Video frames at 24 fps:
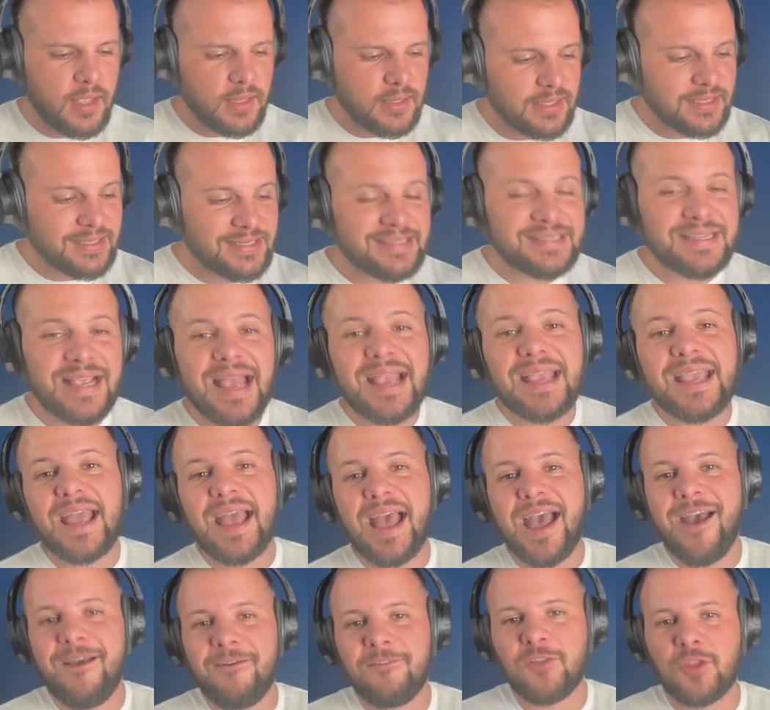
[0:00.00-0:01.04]
The second
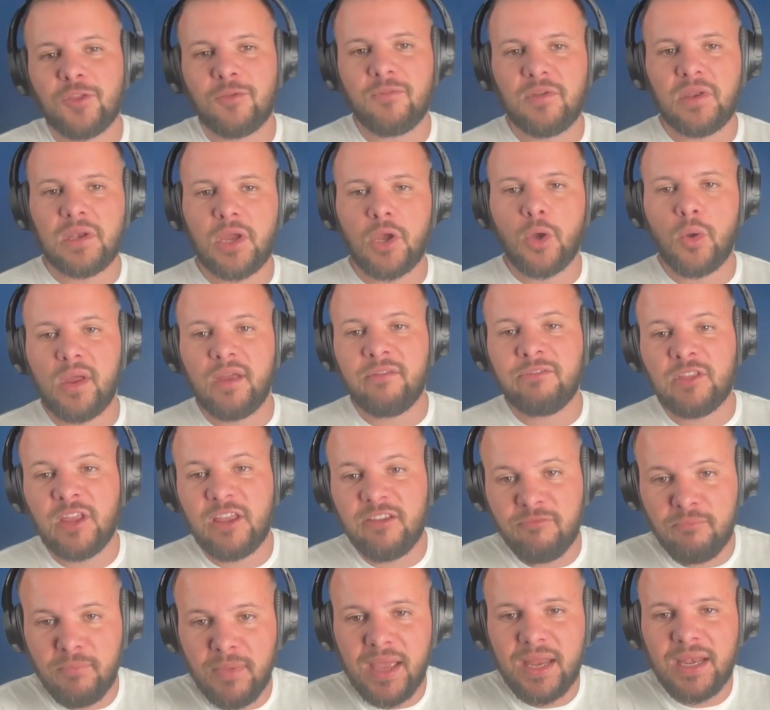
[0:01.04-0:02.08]
half of the video, if
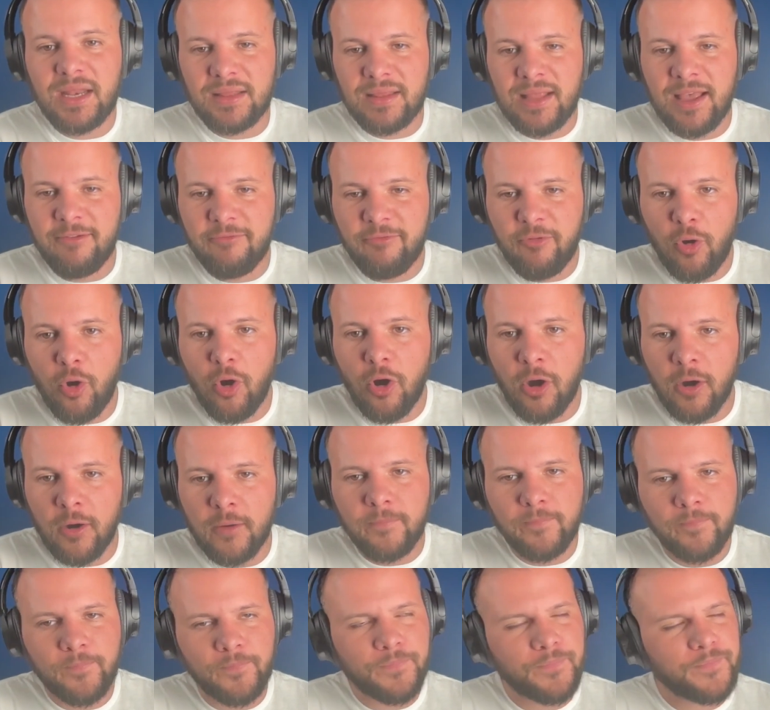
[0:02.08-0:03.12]
they've made it that far,
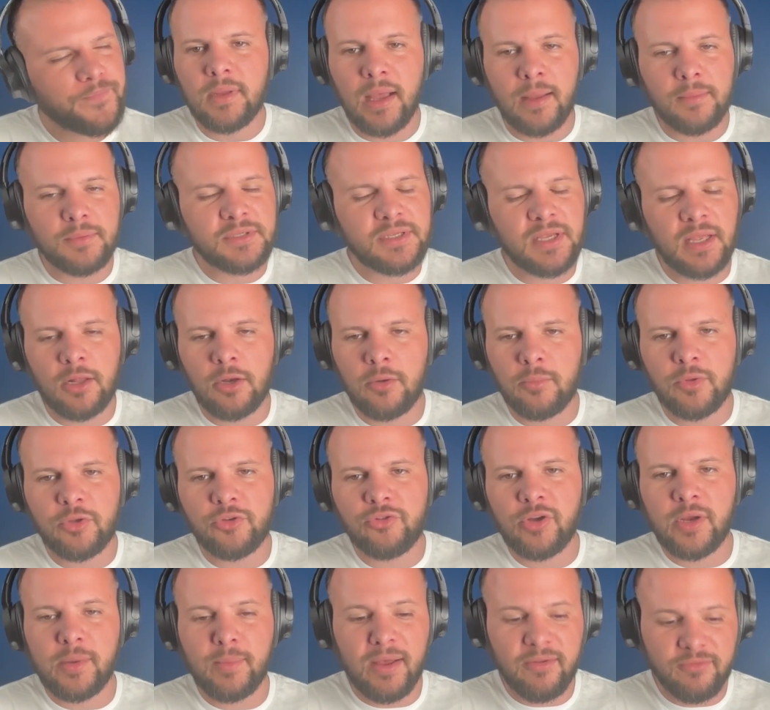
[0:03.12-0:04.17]
I'm selling them the
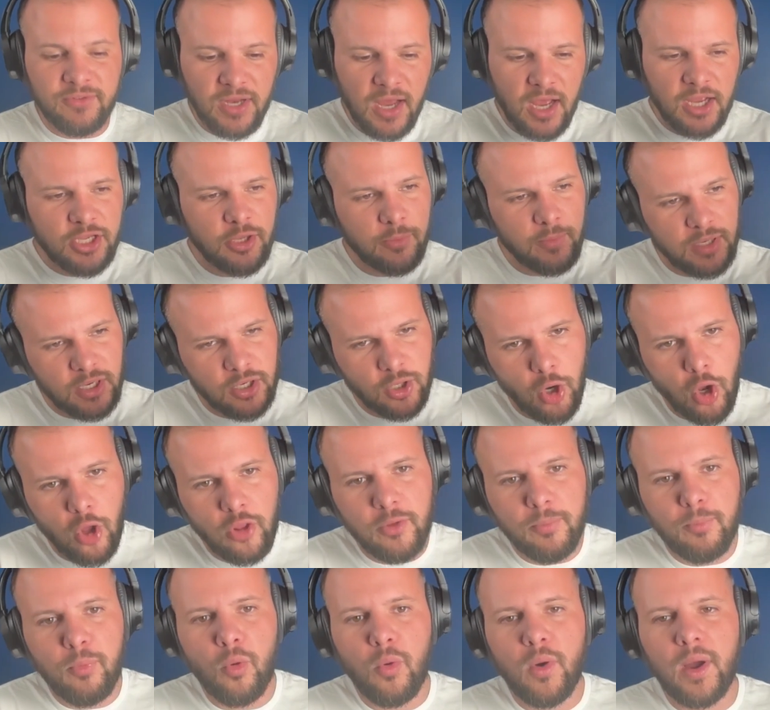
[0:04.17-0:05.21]
dream. I've documented all the
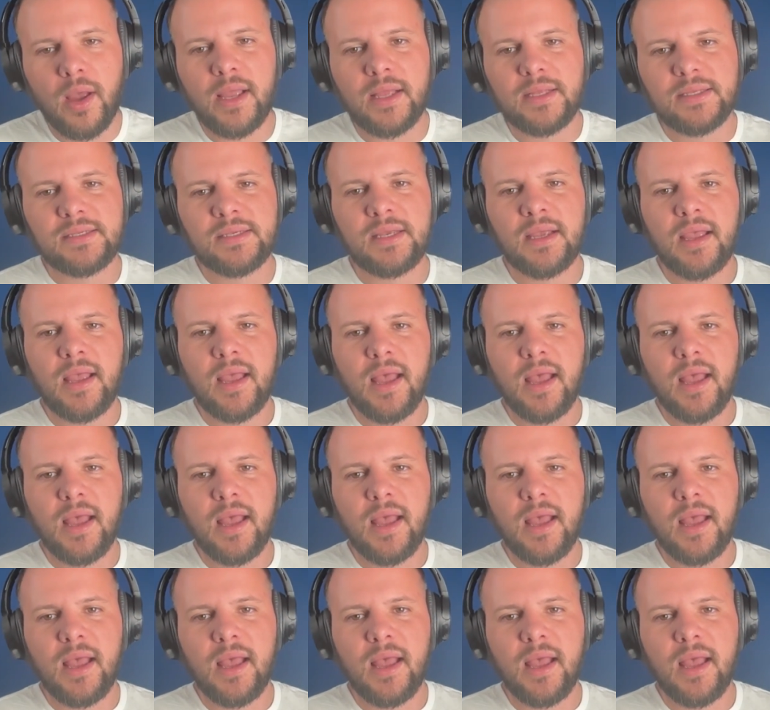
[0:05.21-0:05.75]
points.